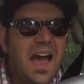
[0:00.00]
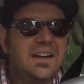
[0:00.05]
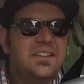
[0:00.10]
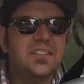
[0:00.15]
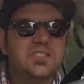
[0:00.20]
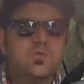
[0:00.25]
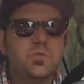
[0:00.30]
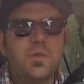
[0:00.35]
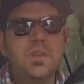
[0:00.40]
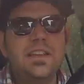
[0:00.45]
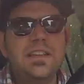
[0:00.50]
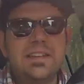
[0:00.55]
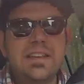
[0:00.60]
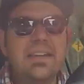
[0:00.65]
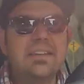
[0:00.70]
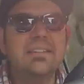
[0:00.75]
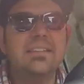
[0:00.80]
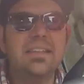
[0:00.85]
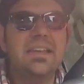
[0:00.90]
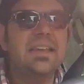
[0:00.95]
I just really
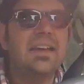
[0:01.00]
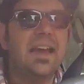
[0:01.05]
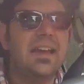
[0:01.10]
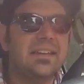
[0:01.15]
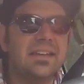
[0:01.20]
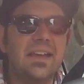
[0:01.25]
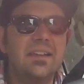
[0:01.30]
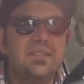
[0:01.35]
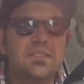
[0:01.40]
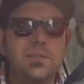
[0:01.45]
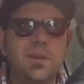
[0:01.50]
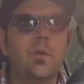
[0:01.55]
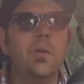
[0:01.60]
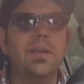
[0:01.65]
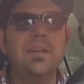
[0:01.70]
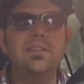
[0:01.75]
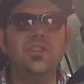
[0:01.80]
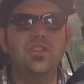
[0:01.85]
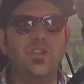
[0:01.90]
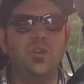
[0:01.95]
didn't think I'd get so
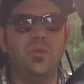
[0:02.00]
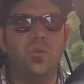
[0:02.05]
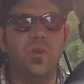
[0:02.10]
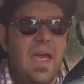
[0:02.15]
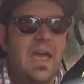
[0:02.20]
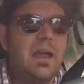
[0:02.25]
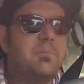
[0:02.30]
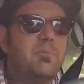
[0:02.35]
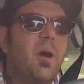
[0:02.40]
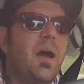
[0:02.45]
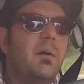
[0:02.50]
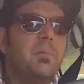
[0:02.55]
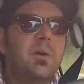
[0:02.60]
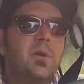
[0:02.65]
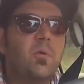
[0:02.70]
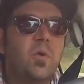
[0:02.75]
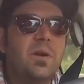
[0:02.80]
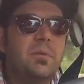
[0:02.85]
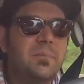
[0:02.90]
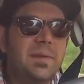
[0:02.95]
into, and
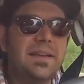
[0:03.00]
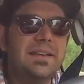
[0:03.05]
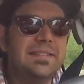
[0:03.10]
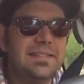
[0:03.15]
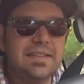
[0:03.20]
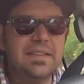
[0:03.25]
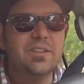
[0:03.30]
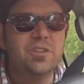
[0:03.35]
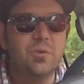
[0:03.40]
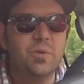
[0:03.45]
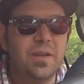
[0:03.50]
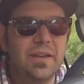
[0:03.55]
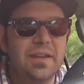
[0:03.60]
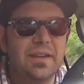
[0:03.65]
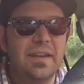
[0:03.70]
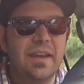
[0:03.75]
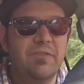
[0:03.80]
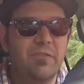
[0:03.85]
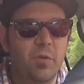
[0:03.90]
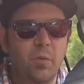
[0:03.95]
probably wouldn't be as into it
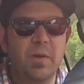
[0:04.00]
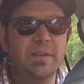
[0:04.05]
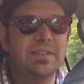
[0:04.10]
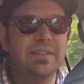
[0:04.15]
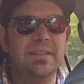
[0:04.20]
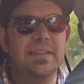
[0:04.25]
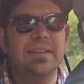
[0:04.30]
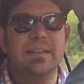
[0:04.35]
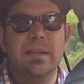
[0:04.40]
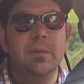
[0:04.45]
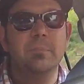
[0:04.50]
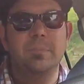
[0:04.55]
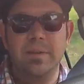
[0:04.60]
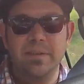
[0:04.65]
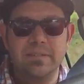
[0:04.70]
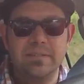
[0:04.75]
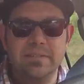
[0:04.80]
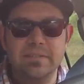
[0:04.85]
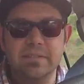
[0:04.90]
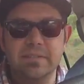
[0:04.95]
if it wasn't the
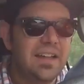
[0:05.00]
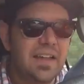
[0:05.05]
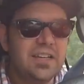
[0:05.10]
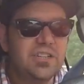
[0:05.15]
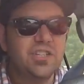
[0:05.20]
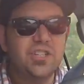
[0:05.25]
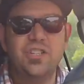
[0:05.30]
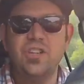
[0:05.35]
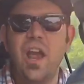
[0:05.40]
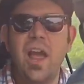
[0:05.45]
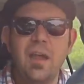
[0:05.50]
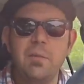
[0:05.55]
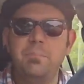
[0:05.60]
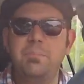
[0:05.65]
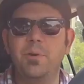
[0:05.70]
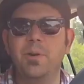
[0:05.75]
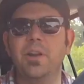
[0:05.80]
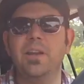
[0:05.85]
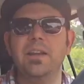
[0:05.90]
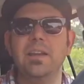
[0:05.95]
Olympics. Like shot
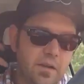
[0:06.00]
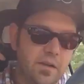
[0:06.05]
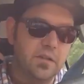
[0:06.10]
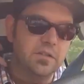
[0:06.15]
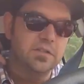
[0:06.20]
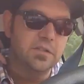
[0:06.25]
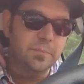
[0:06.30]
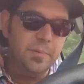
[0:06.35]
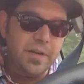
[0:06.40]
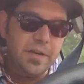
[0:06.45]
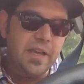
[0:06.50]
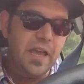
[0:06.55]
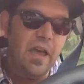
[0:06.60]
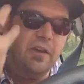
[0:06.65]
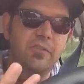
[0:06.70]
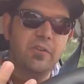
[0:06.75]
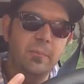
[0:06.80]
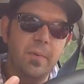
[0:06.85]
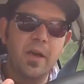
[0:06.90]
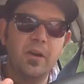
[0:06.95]
putting. Here's a big
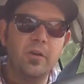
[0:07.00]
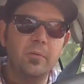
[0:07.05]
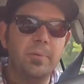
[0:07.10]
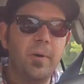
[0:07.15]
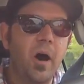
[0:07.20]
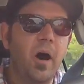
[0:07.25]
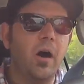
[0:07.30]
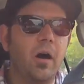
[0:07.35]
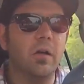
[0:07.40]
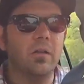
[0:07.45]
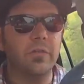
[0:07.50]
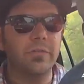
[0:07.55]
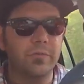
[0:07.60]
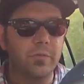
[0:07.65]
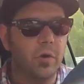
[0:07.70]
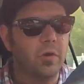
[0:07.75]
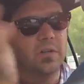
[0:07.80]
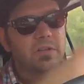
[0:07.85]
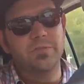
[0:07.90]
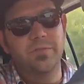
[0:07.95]
heavy metal ball,
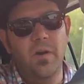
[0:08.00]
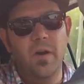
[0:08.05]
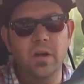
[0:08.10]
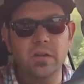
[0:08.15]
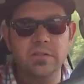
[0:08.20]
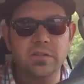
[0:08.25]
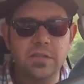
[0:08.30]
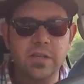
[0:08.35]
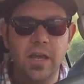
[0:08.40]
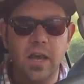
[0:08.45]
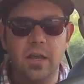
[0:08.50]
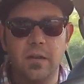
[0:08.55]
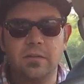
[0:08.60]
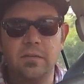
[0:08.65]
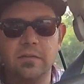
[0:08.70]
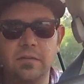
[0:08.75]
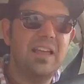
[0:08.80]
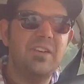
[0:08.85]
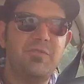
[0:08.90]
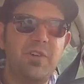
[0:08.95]
throw it as far as you can.
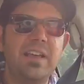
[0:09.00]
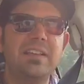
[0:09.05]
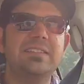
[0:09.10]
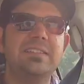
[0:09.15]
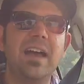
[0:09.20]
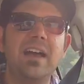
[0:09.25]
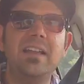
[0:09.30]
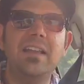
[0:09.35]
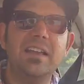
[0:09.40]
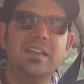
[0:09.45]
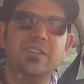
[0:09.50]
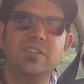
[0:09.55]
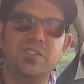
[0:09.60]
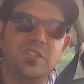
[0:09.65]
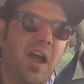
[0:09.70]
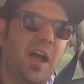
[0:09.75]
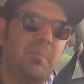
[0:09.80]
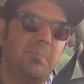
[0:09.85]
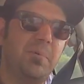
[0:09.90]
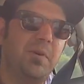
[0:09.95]
If I saw like a
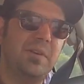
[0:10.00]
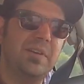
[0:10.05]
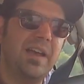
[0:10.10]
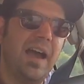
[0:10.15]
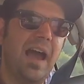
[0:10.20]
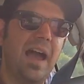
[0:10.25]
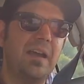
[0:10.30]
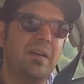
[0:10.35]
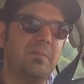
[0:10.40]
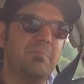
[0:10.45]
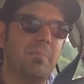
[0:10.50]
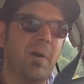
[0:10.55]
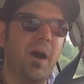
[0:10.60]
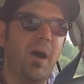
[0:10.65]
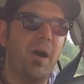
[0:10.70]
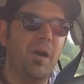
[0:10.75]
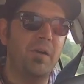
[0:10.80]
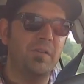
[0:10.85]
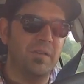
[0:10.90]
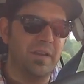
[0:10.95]
shot put guy in a
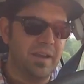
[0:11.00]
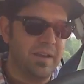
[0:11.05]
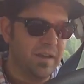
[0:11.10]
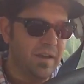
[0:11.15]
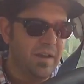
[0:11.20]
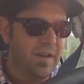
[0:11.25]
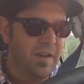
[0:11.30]
bar he's like,